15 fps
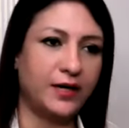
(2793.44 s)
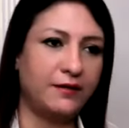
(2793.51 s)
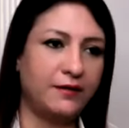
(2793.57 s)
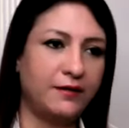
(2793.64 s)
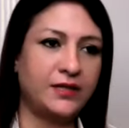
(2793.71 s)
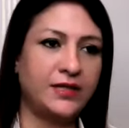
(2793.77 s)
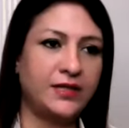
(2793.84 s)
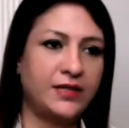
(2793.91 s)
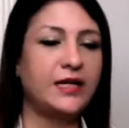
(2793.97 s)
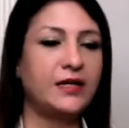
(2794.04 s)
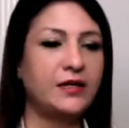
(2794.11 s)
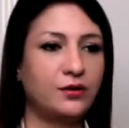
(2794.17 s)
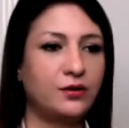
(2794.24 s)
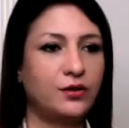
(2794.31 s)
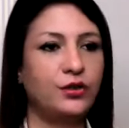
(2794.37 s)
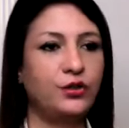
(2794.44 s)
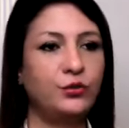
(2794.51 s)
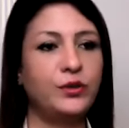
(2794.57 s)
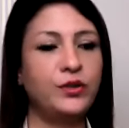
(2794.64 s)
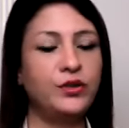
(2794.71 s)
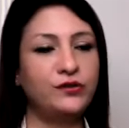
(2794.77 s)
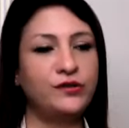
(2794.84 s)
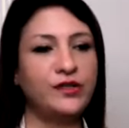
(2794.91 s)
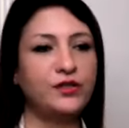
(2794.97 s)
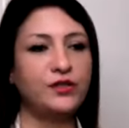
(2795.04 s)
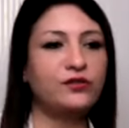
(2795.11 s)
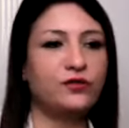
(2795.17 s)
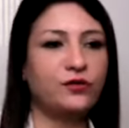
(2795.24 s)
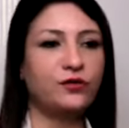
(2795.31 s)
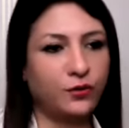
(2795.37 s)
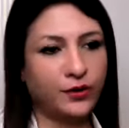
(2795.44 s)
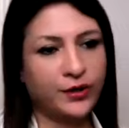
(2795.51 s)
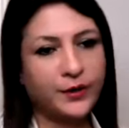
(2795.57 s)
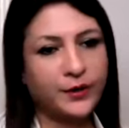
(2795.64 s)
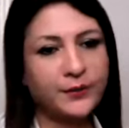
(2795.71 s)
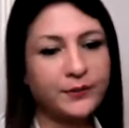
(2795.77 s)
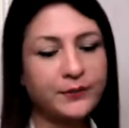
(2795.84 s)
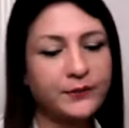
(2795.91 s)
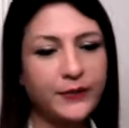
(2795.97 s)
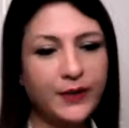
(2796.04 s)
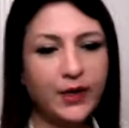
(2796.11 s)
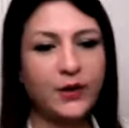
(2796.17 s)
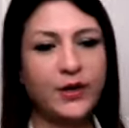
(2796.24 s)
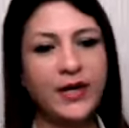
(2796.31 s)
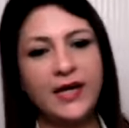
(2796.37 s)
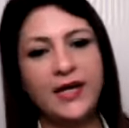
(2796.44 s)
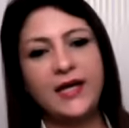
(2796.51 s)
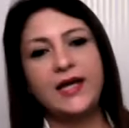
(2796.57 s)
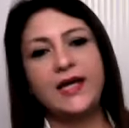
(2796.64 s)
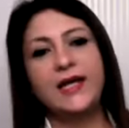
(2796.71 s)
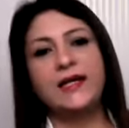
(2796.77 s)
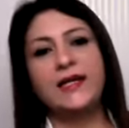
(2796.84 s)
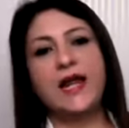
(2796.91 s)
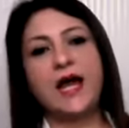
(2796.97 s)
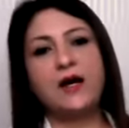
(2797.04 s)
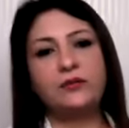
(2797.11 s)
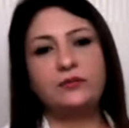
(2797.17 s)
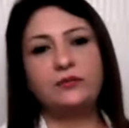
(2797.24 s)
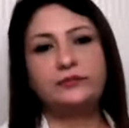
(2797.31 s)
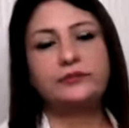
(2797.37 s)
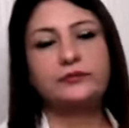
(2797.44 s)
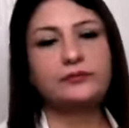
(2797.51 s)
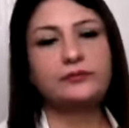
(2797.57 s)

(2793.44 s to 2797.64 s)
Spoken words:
everything that you were using to soar. Okay. Now,